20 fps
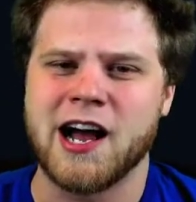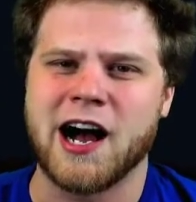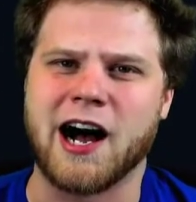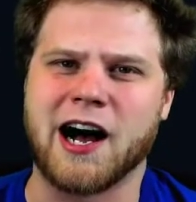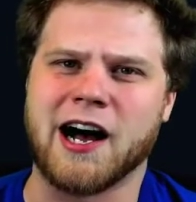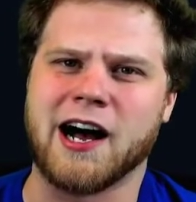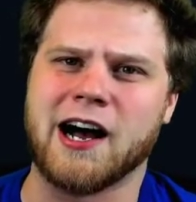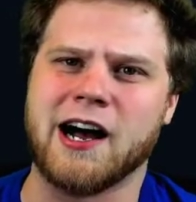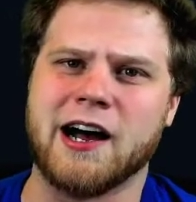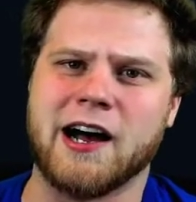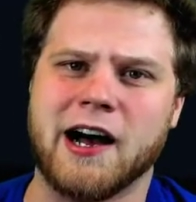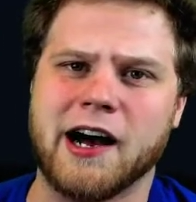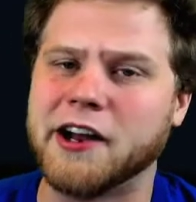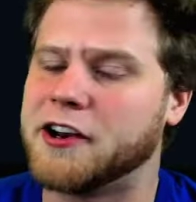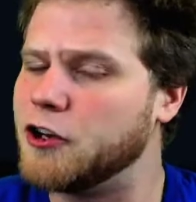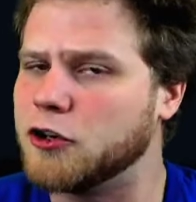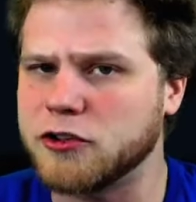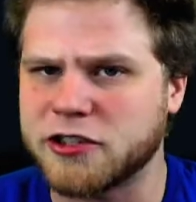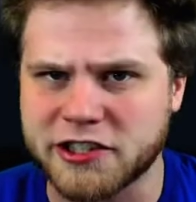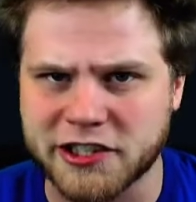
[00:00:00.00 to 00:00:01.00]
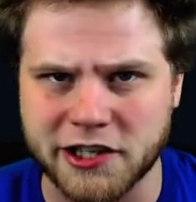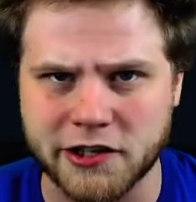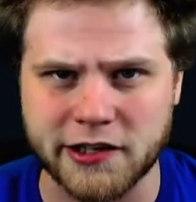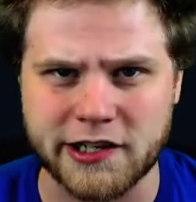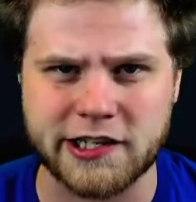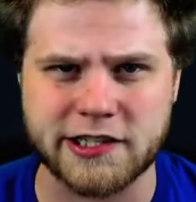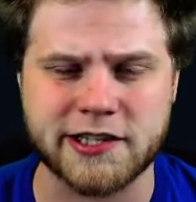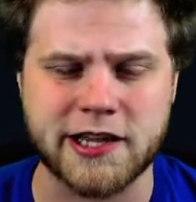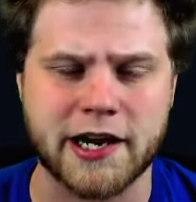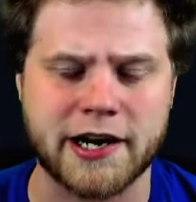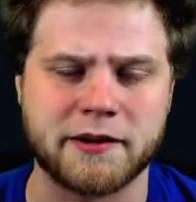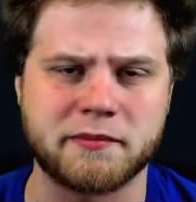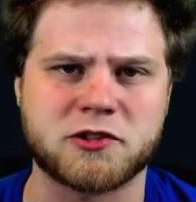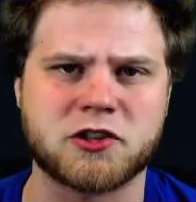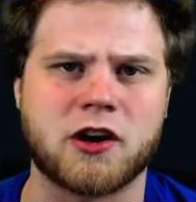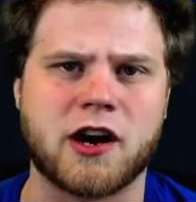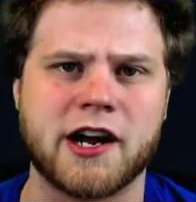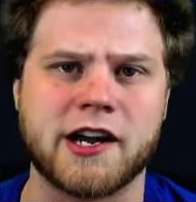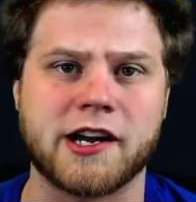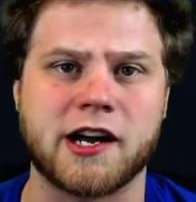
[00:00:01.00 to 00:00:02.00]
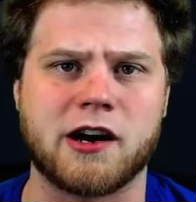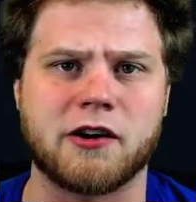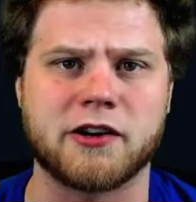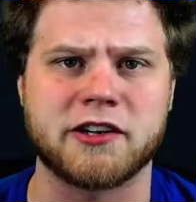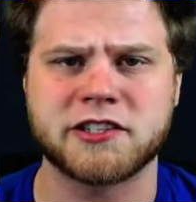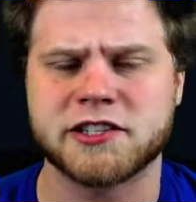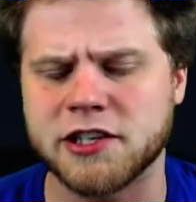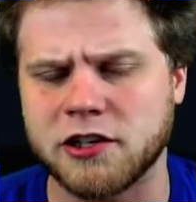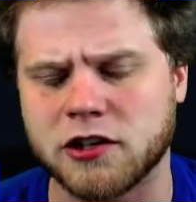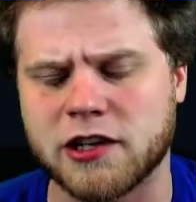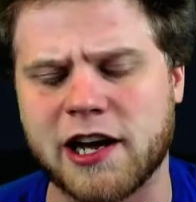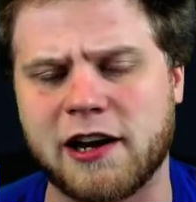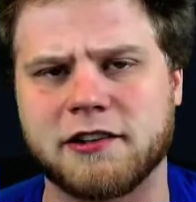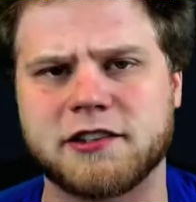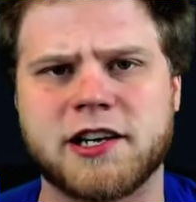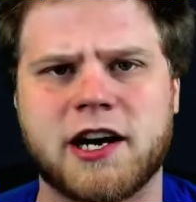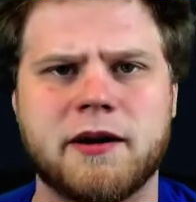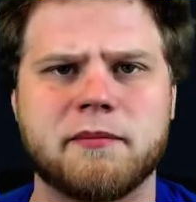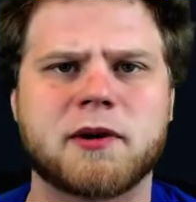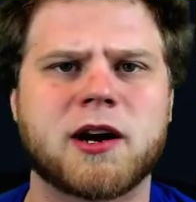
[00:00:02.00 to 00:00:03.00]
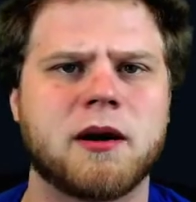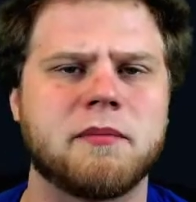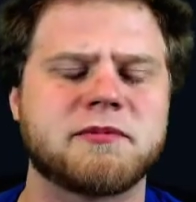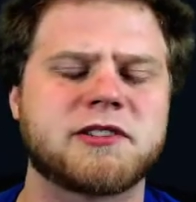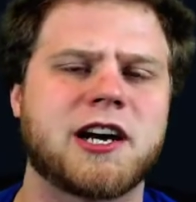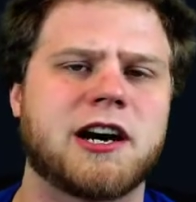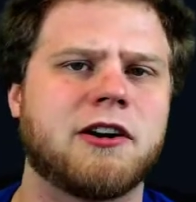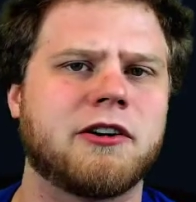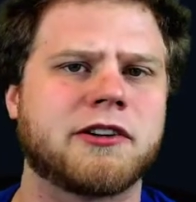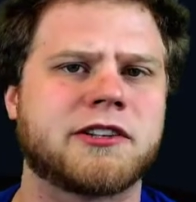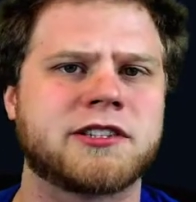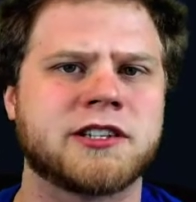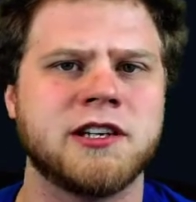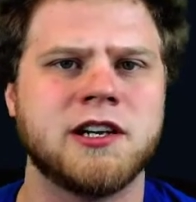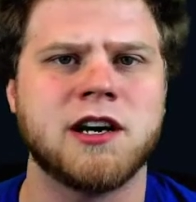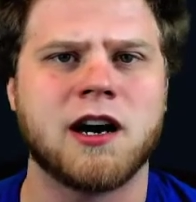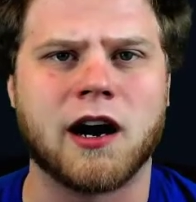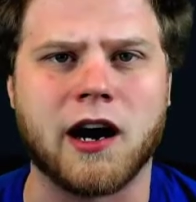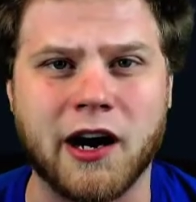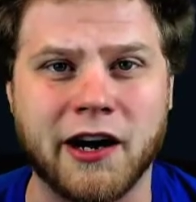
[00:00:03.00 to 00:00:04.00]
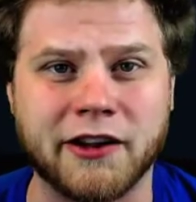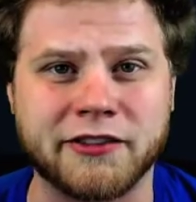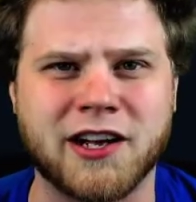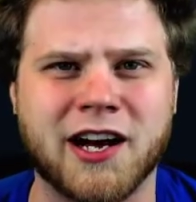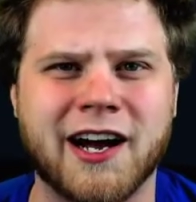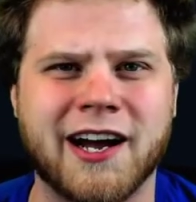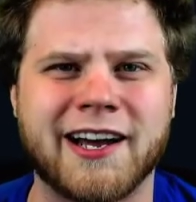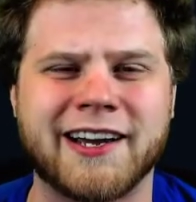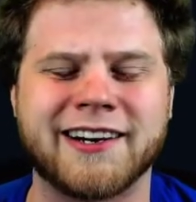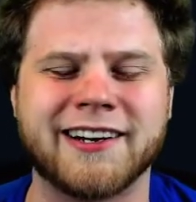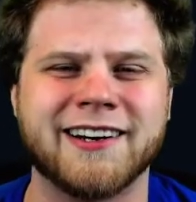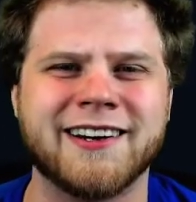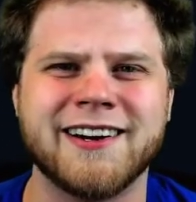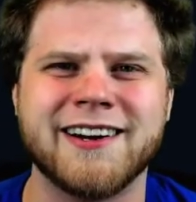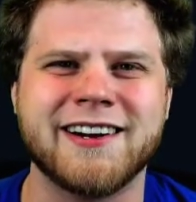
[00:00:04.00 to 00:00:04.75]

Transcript: A new series that I'm trying out until Time comes out online